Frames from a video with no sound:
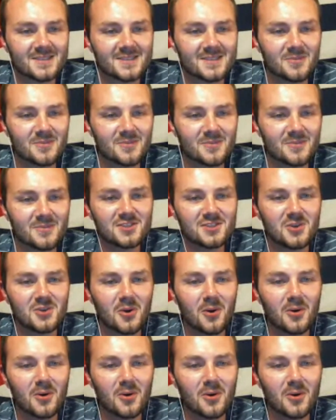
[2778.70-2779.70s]
six,
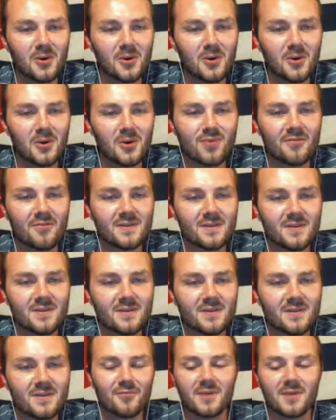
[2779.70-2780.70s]
what is Joel's
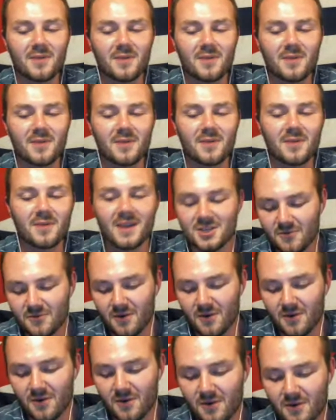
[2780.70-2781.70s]
preference of
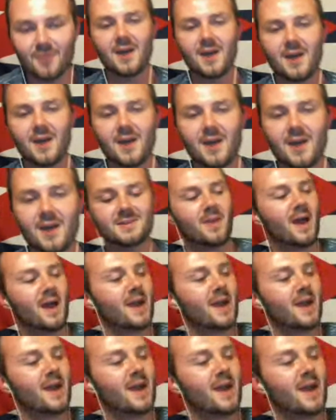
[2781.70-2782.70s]
regions for
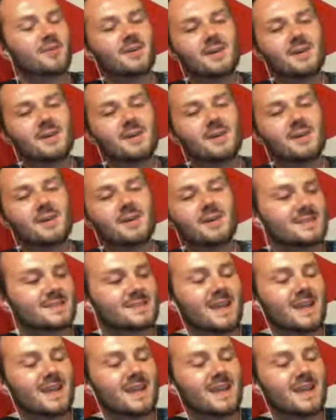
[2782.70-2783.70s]
Nicaraguan tobacco?
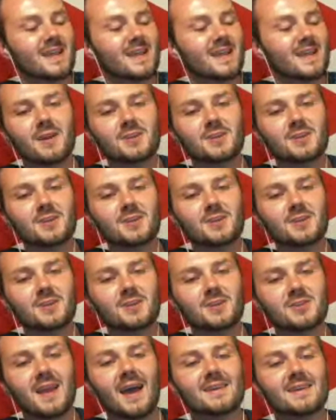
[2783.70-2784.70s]
It's the
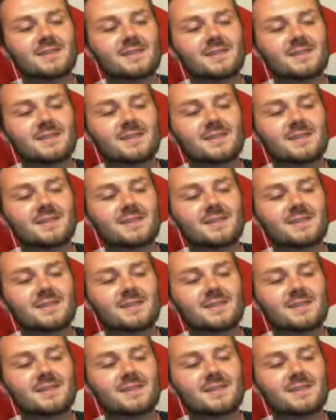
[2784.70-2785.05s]
same region